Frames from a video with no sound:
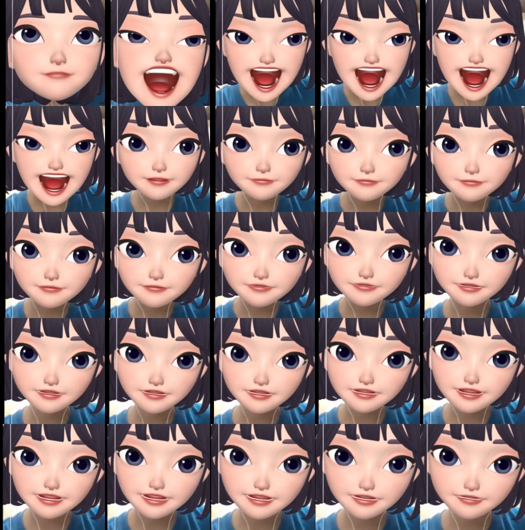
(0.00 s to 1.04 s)
Happy
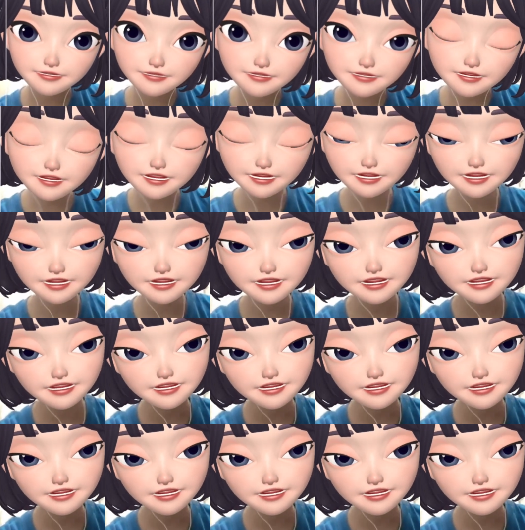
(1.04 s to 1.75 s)
first anniversary,